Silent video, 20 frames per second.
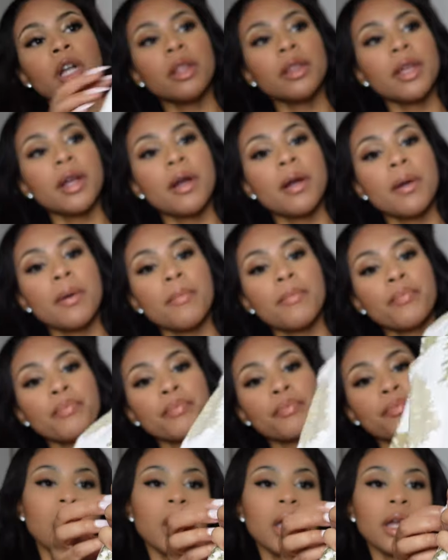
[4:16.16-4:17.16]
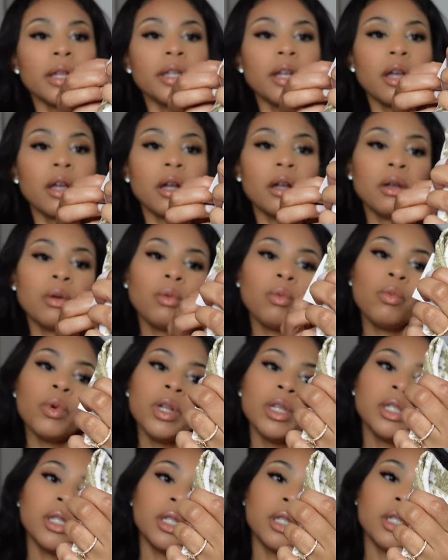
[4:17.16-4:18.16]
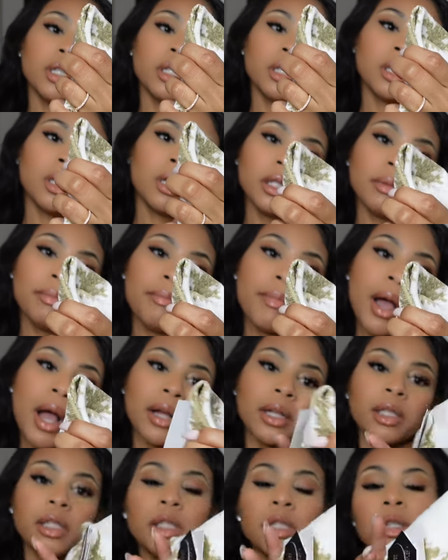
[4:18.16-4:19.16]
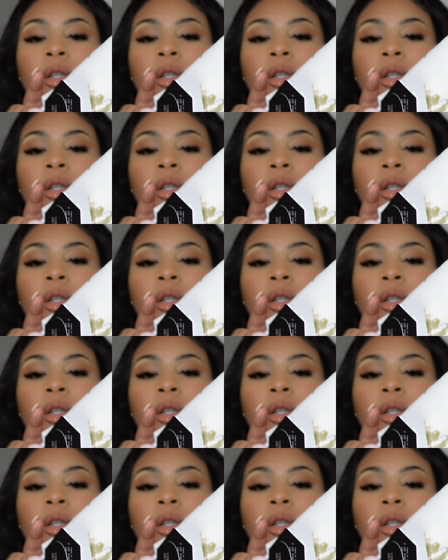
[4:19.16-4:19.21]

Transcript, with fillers: on them. And yeah, what is this? Max